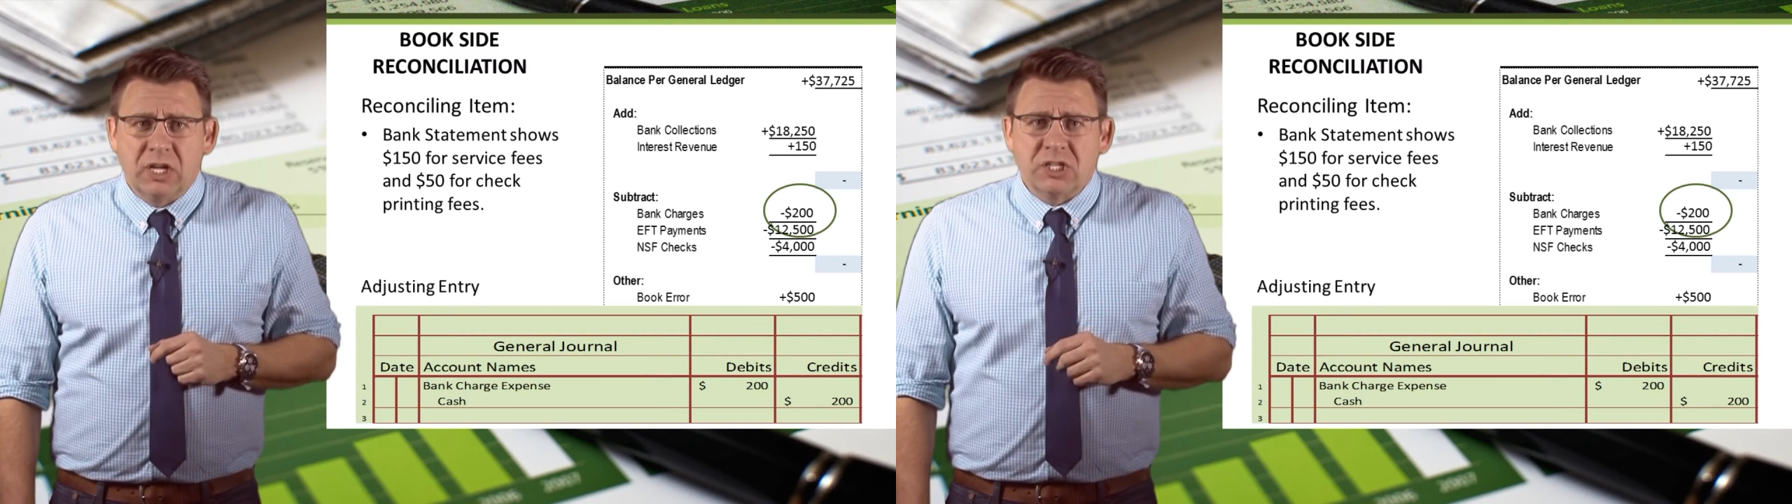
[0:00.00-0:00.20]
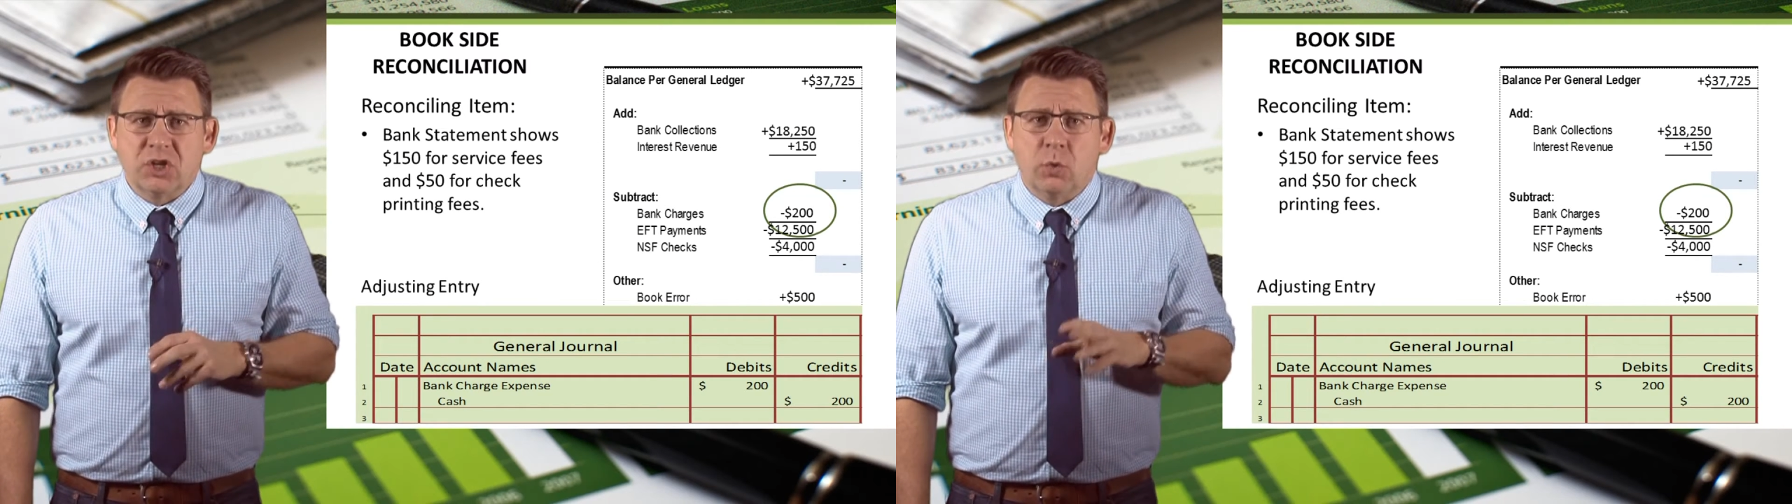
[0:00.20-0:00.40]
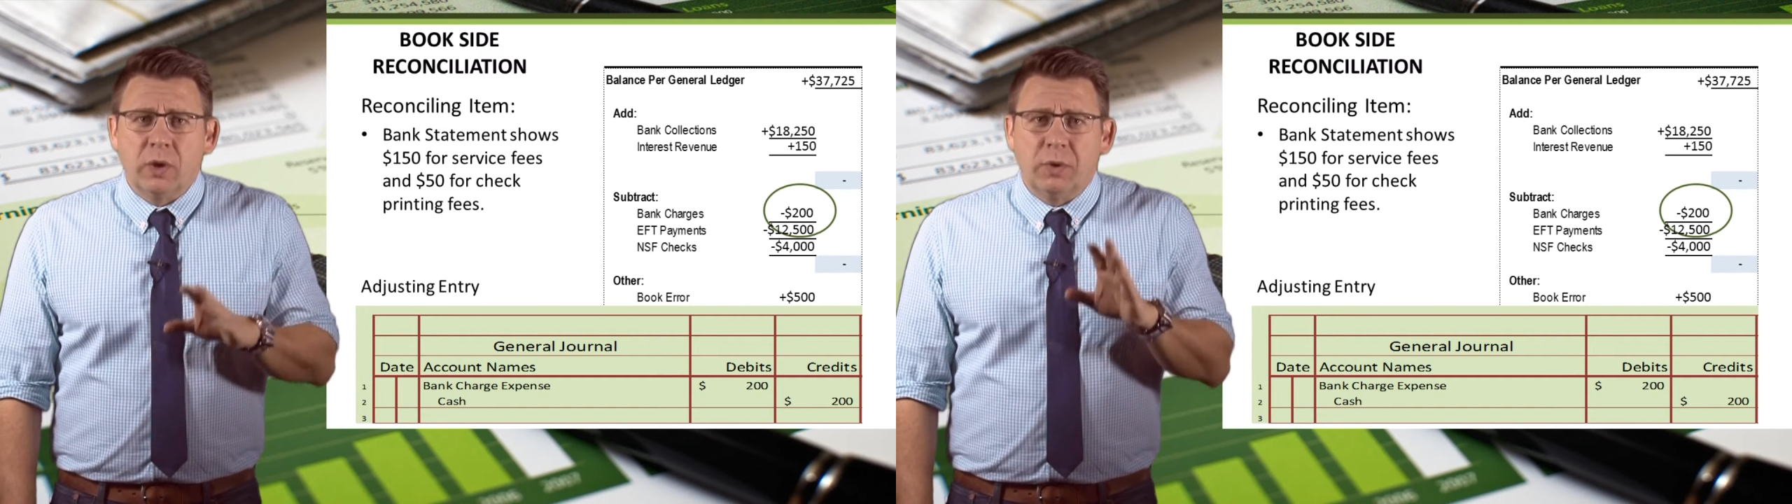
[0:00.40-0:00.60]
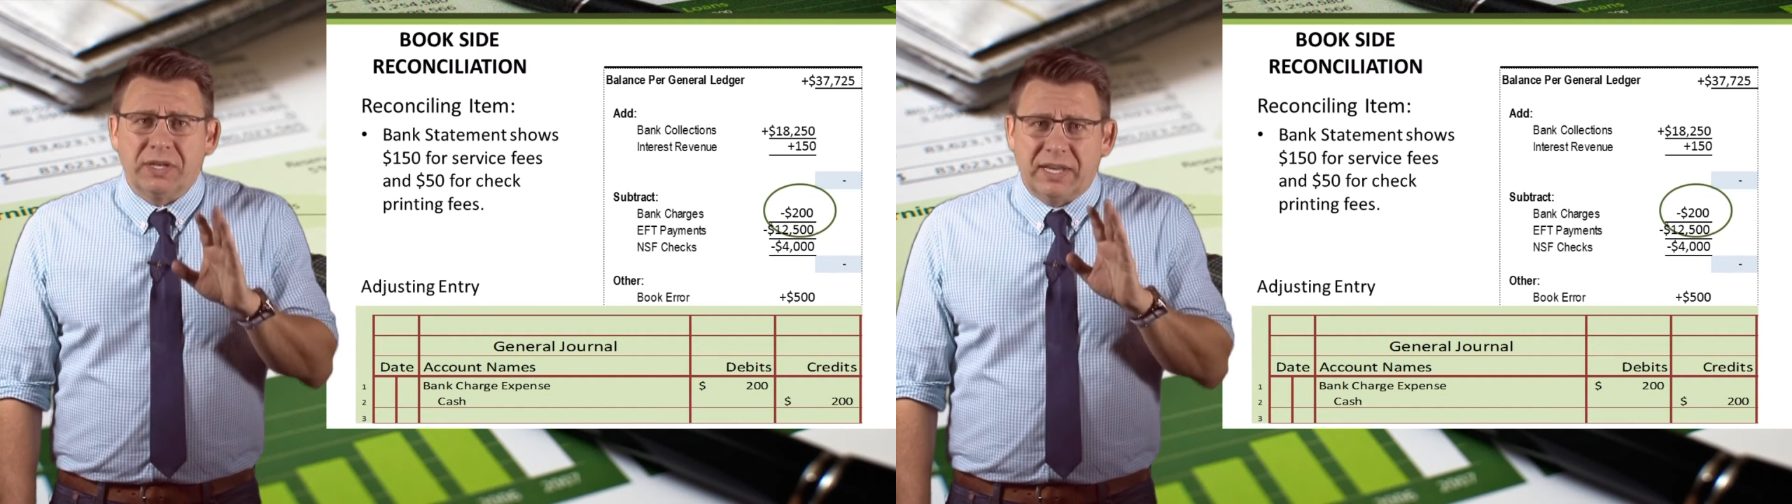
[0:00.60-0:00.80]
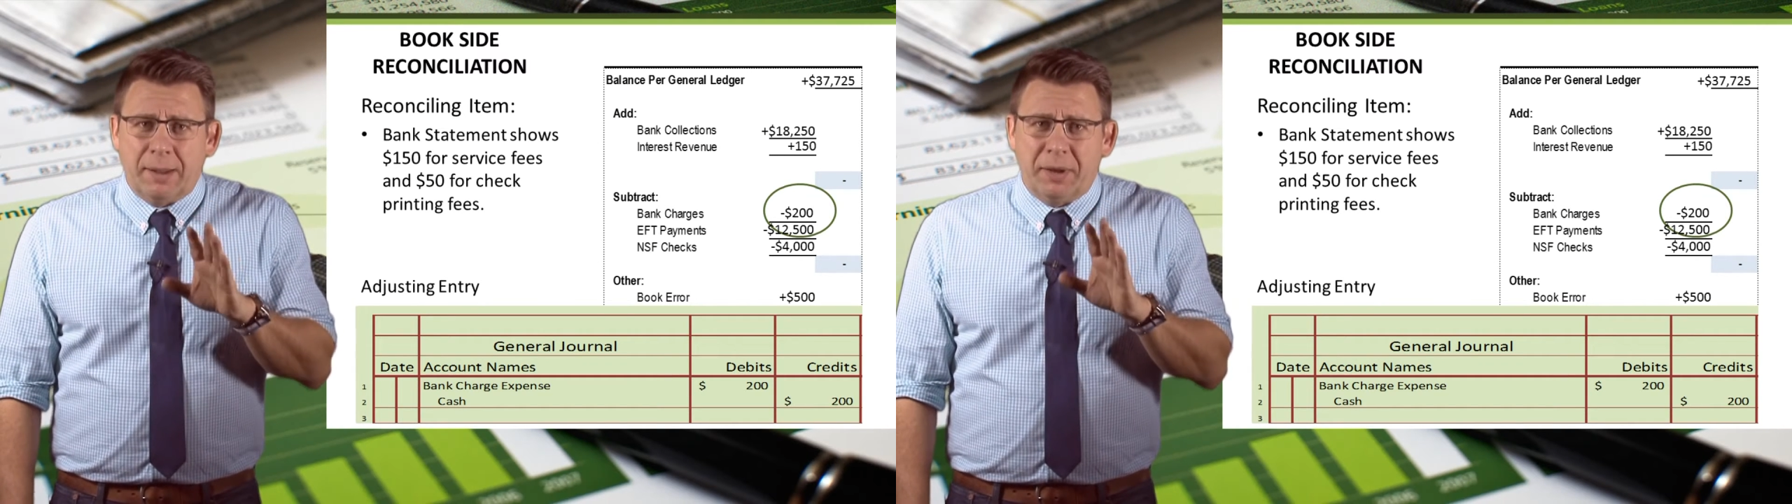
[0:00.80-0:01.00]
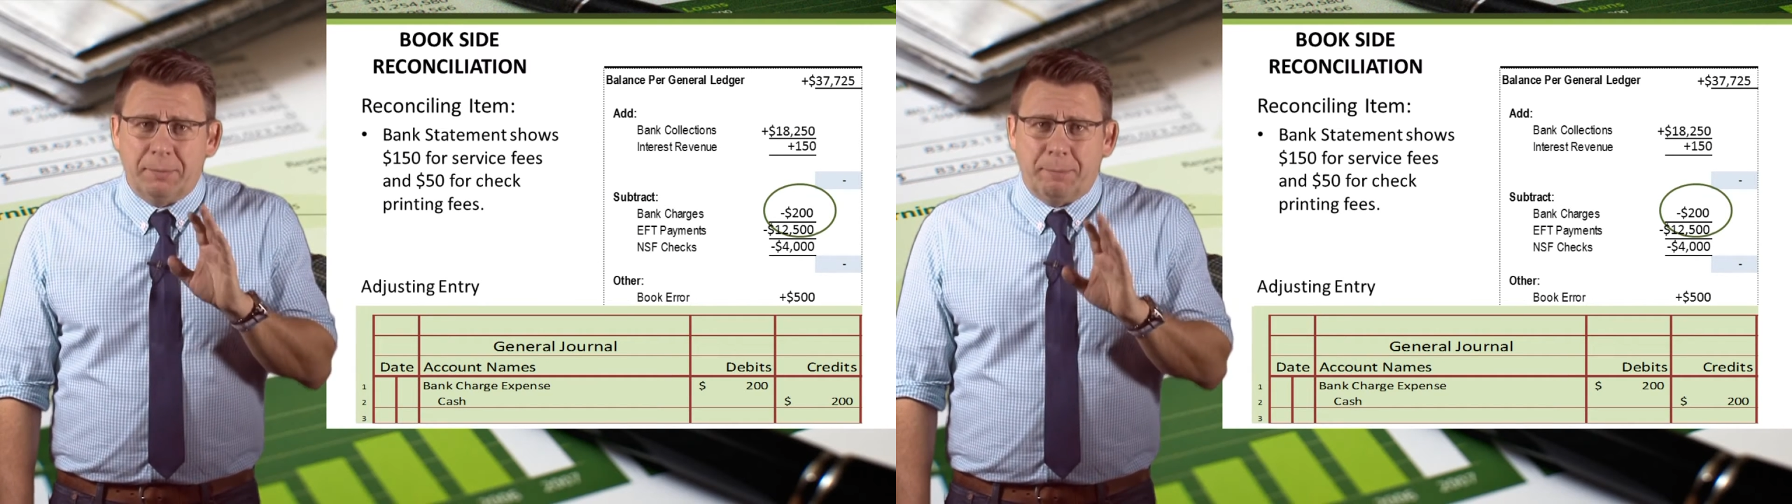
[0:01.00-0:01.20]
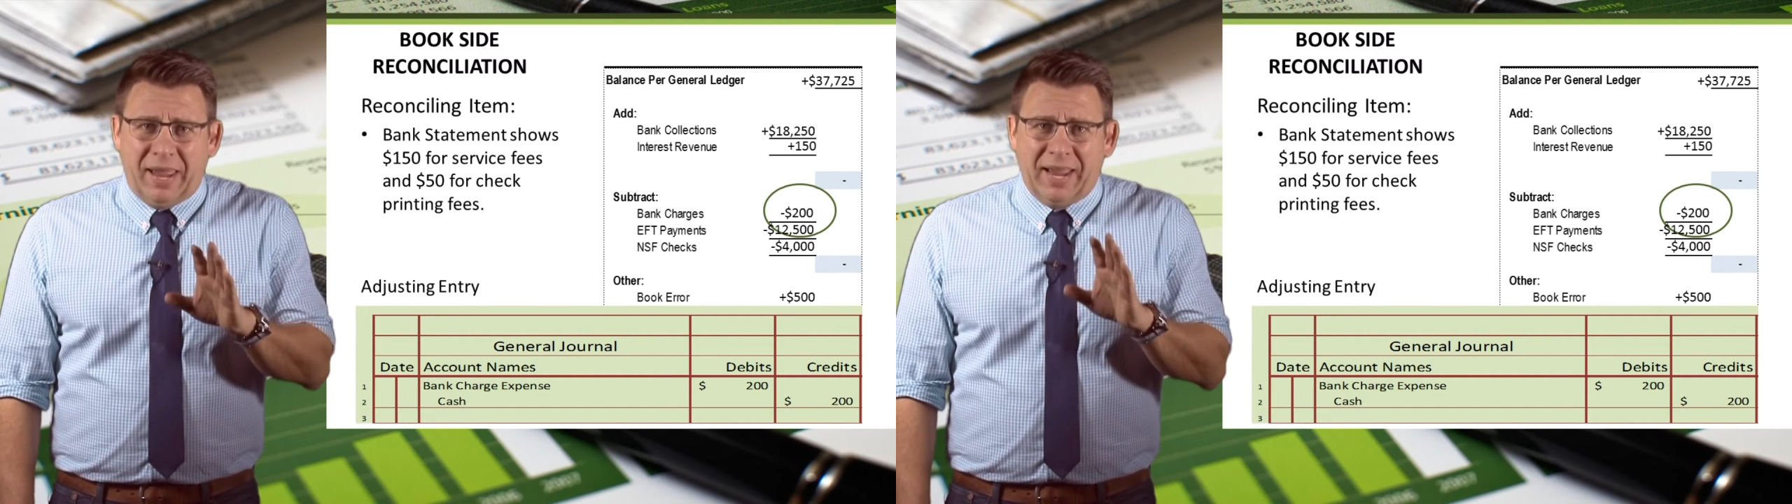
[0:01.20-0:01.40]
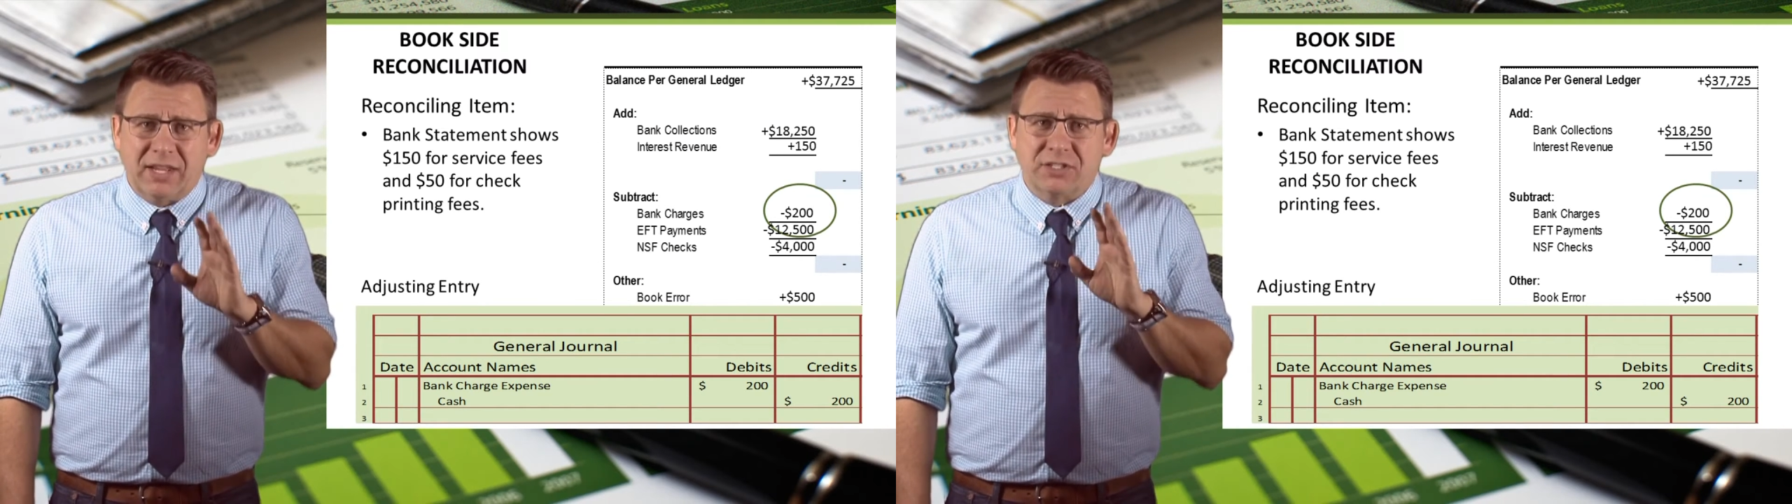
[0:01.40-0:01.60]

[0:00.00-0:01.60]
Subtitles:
So we would debit bank